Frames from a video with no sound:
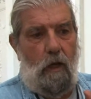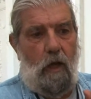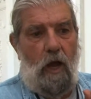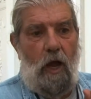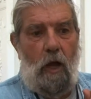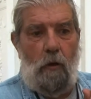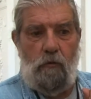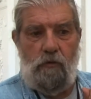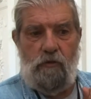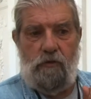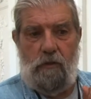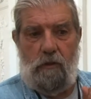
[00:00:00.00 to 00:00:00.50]

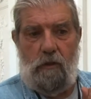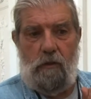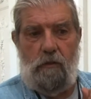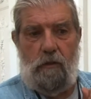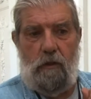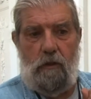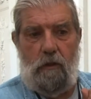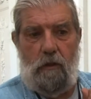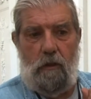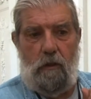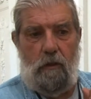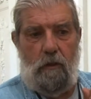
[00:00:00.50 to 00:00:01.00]
I was
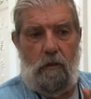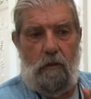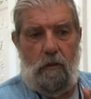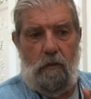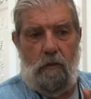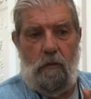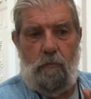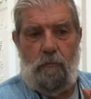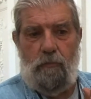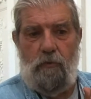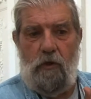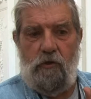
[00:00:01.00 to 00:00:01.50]
under the
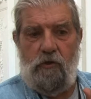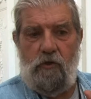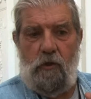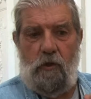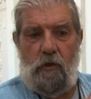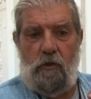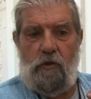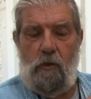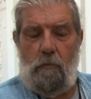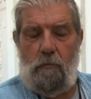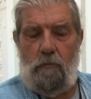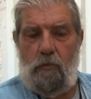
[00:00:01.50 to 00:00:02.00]
impression
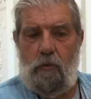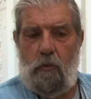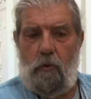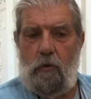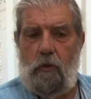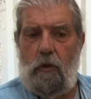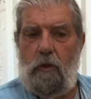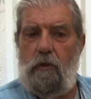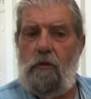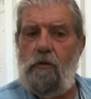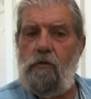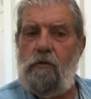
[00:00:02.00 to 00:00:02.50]
that the
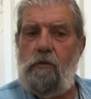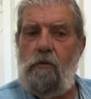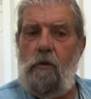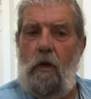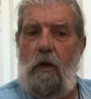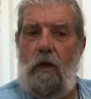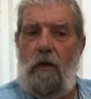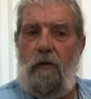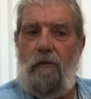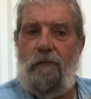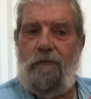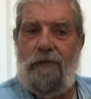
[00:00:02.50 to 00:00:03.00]
book is
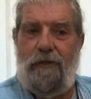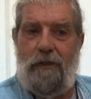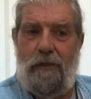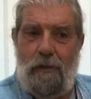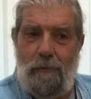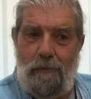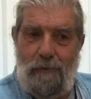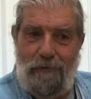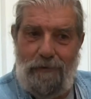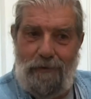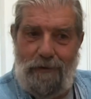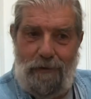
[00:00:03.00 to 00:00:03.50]
not
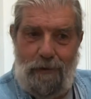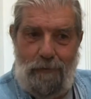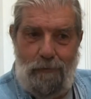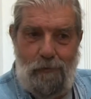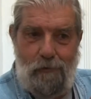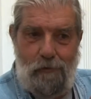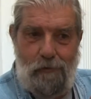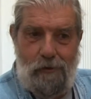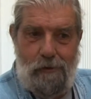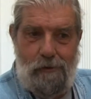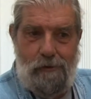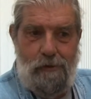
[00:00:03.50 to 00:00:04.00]
available
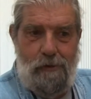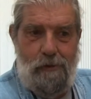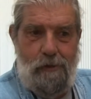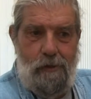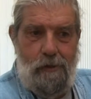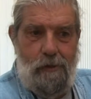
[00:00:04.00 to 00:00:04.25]
anymore.